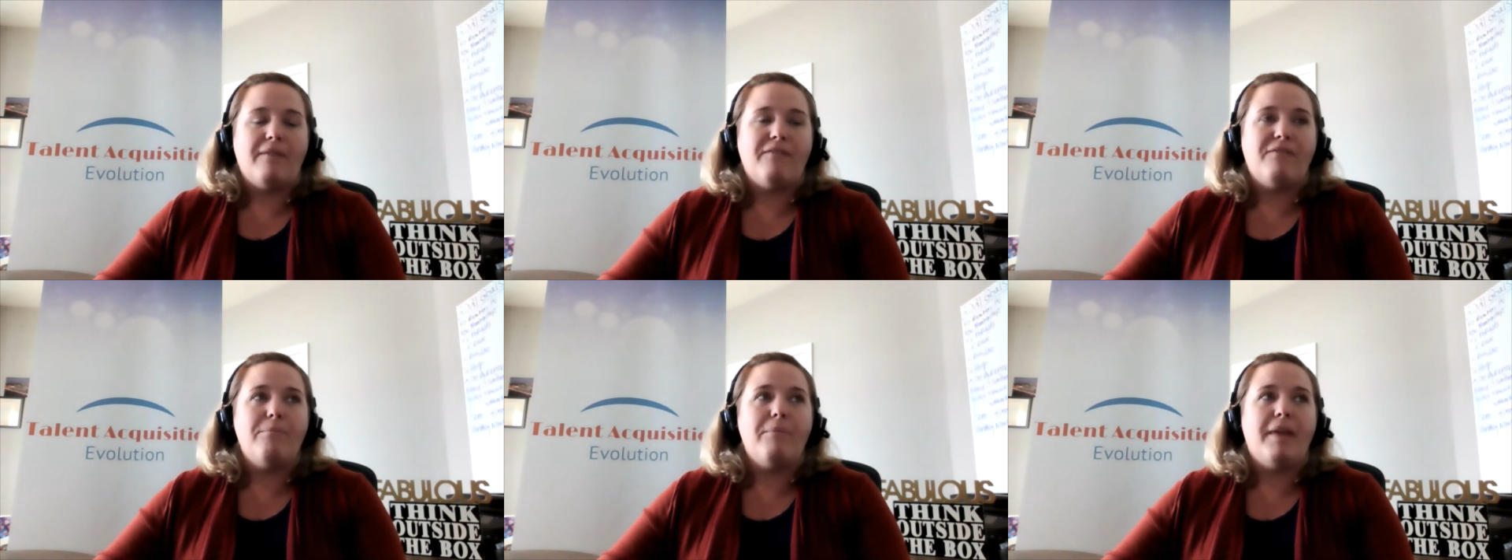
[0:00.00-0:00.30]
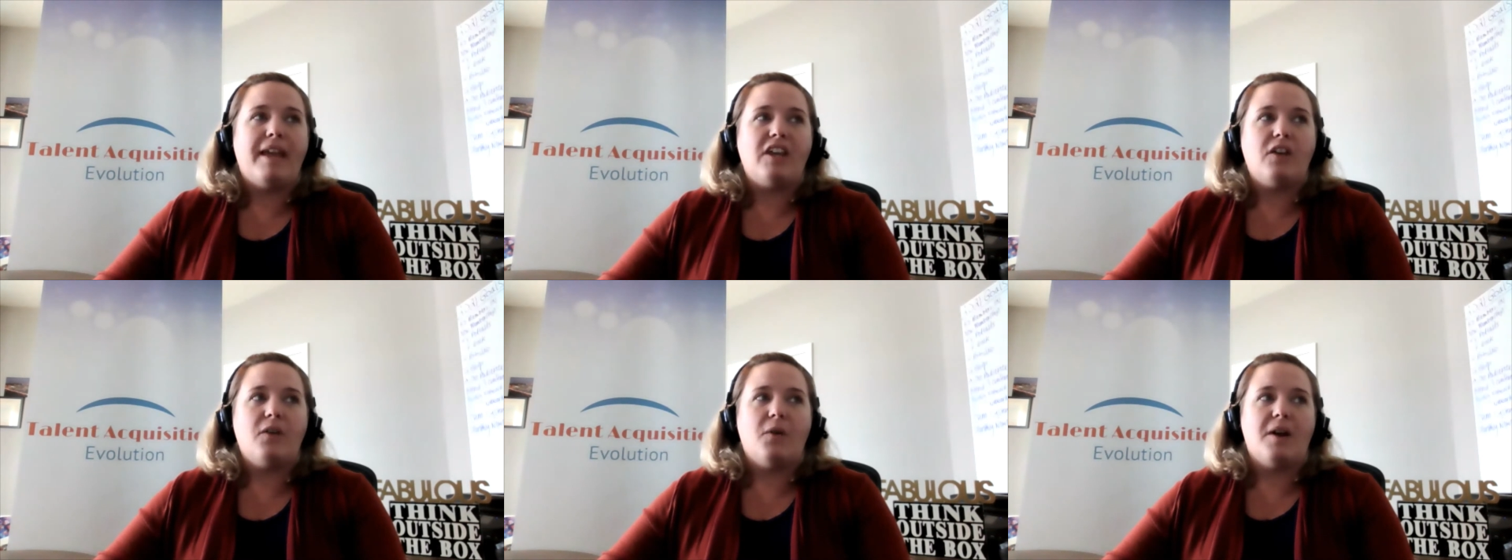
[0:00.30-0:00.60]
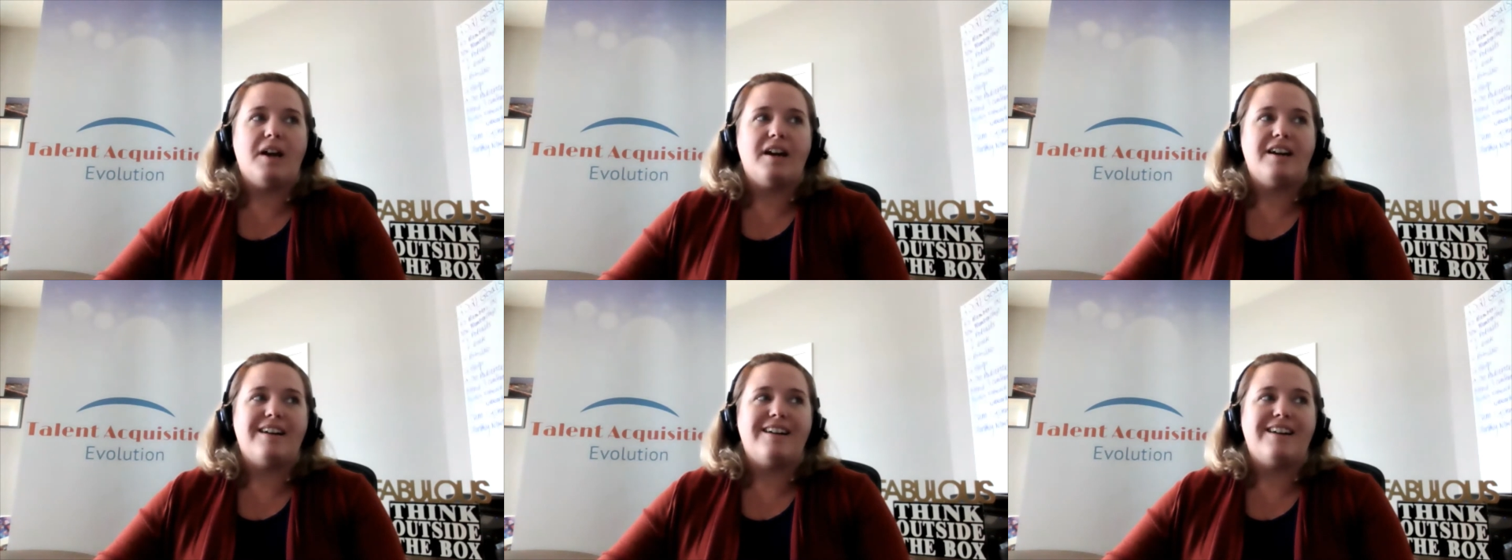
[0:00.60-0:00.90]
make
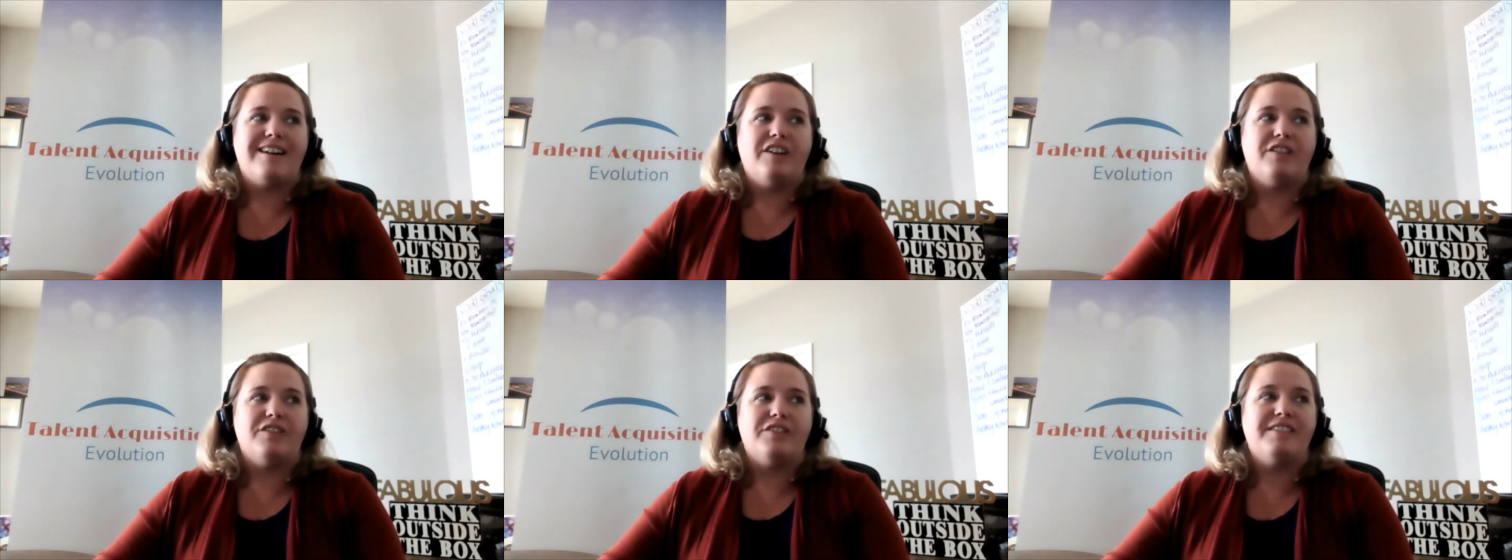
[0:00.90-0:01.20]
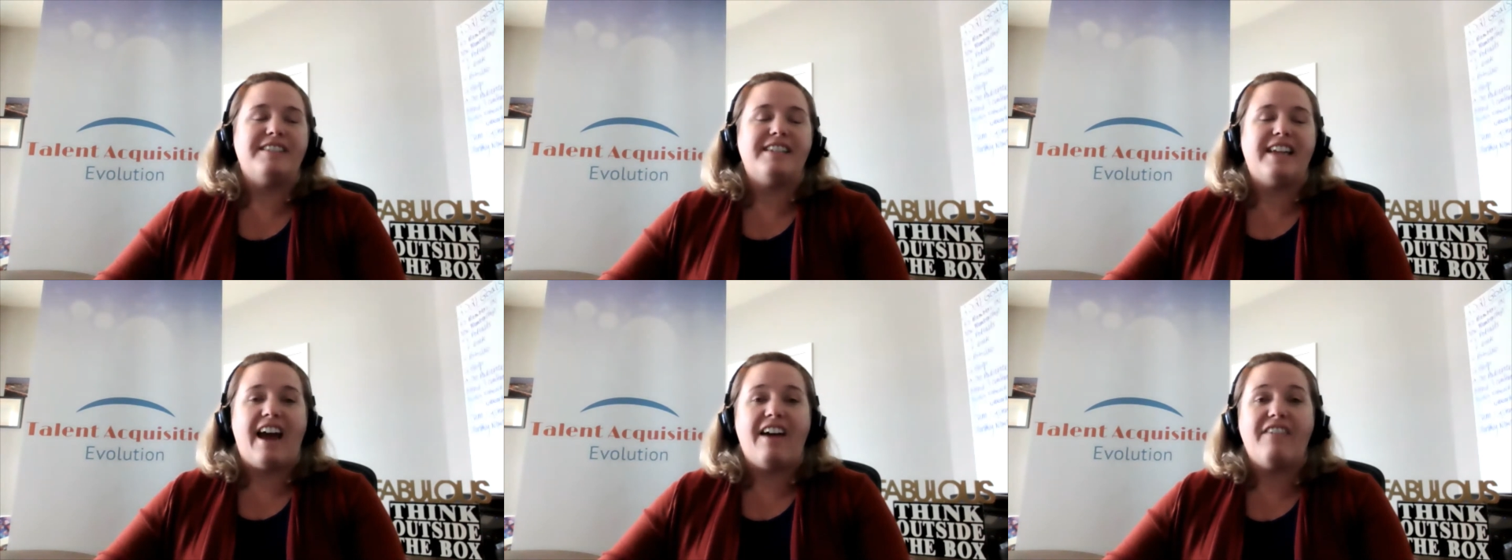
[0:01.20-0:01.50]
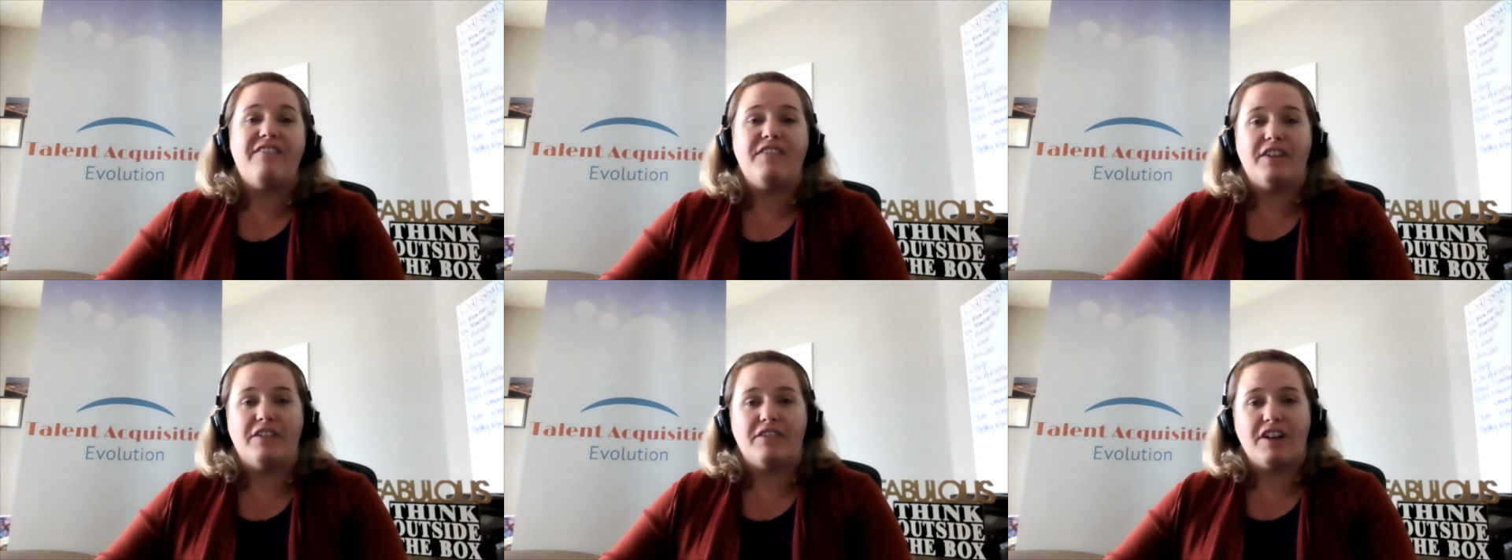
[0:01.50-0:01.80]
your
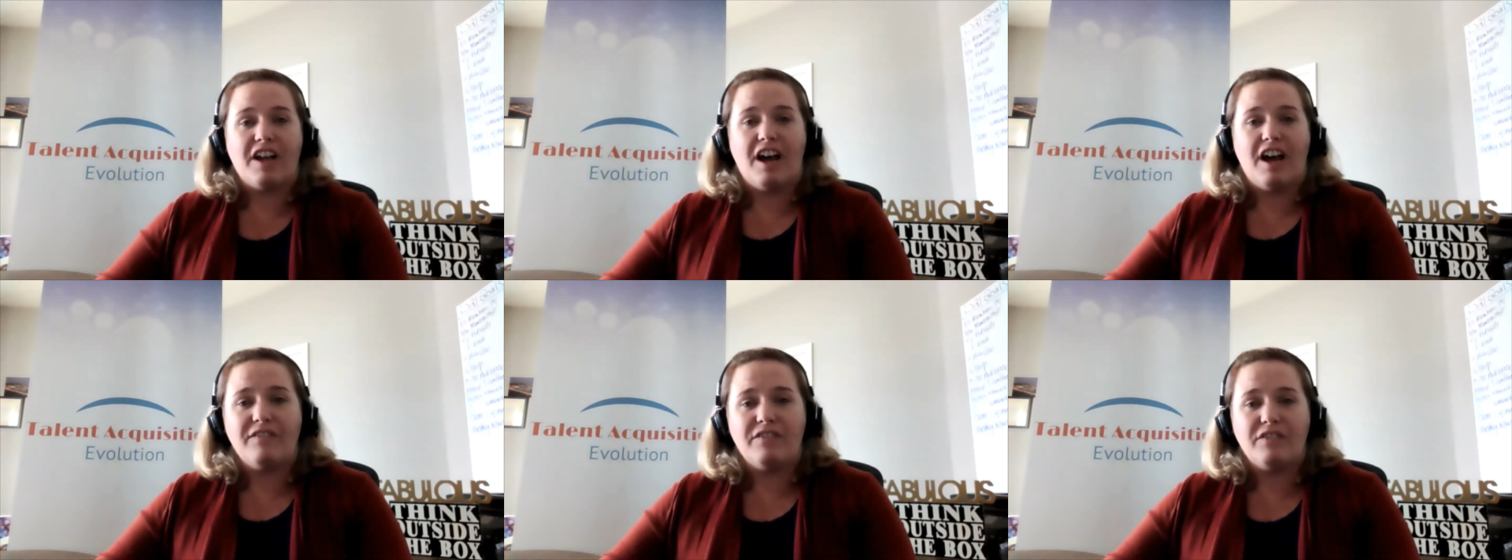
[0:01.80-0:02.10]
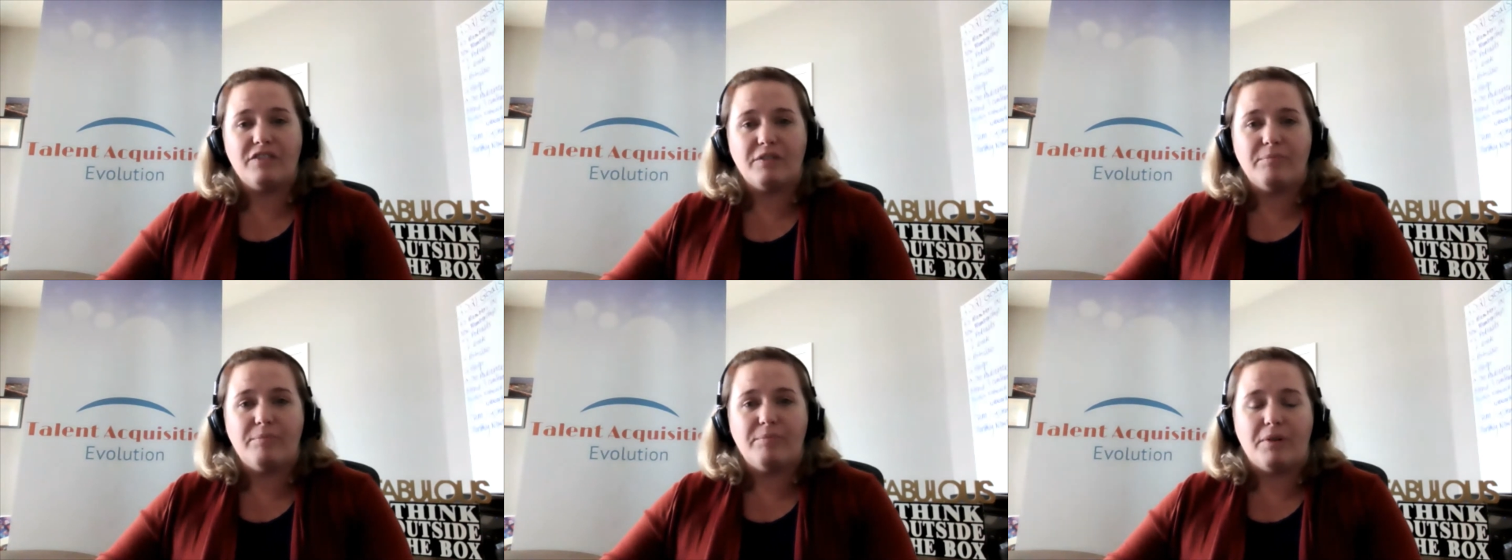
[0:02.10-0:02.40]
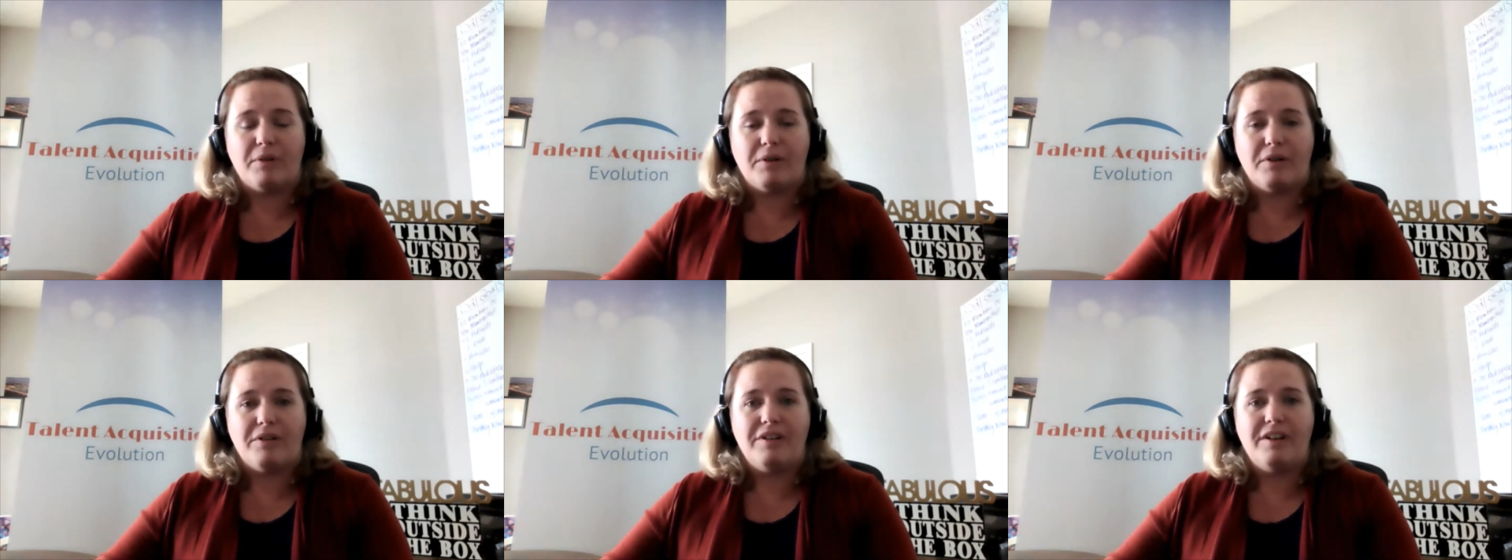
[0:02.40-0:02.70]
staff feel
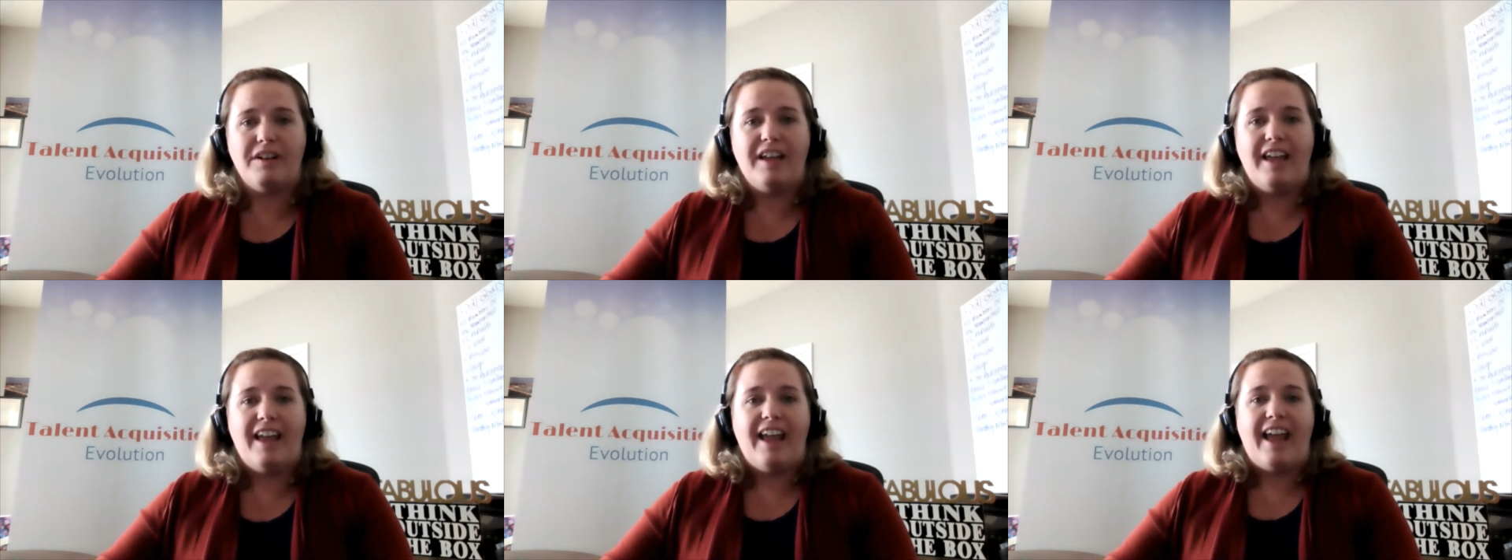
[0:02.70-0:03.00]
comfortable